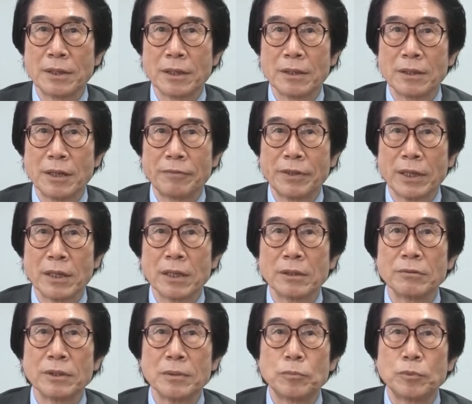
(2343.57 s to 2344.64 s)

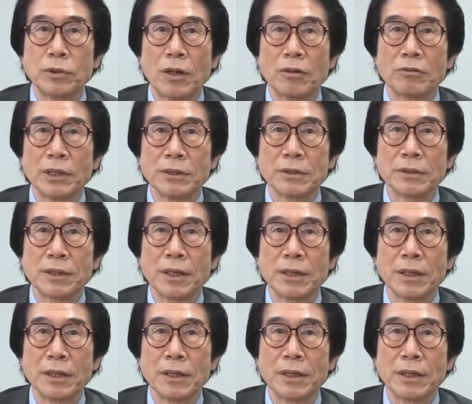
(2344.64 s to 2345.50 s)
significantly progressed,